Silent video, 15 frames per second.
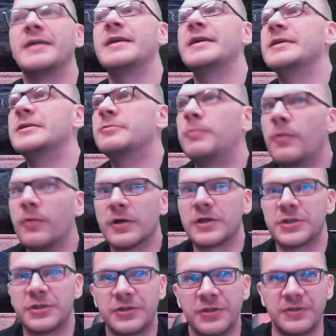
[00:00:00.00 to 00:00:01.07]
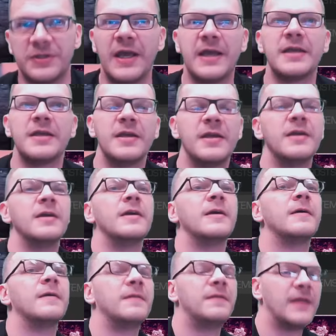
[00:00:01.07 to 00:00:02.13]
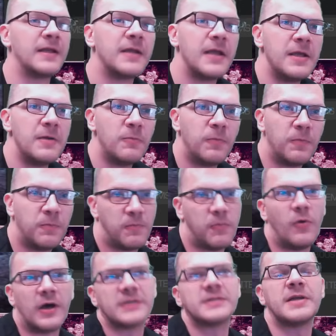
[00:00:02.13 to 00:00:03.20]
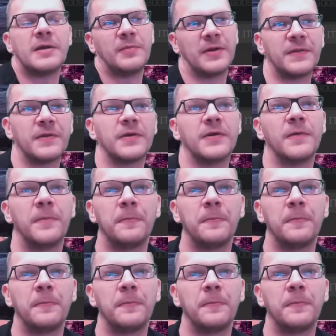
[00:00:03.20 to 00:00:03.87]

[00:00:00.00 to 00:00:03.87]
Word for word: is worse today than he was a month ago.